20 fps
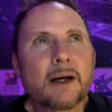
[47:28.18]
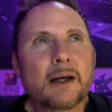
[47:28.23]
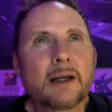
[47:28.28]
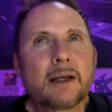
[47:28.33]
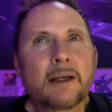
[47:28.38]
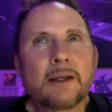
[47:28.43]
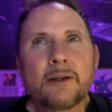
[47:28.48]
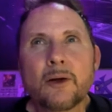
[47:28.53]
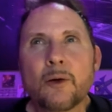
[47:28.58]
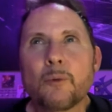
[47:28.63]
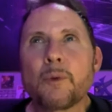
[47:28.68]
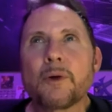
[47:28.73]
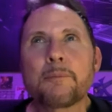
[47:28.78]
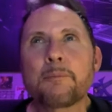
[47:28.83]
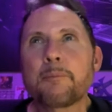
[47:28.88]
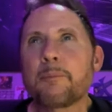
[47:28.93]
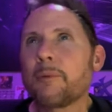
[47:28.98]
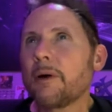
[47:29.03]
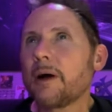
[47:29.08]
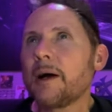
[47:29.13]
You know,
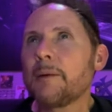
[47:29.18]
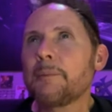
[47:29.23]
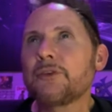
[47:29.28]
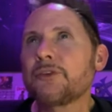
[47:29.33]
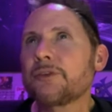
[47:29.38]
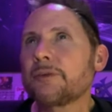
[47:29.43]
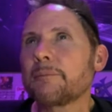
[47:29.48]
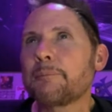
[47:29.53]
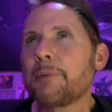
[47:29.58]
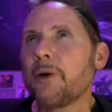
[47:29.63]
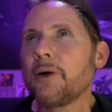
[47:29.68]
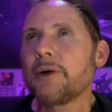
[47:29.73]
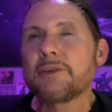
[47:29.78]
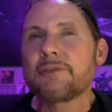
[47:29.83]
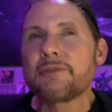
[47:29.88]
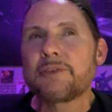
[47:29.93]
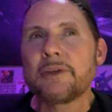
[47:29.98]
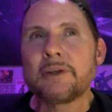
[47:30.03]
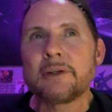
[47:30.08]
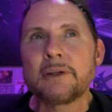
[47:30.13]
I was part
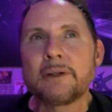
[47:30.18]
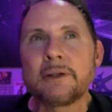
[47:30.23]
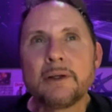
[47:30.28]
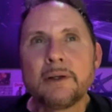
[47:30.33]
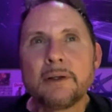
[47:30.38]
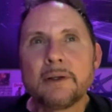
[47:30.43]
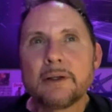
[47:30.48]
of the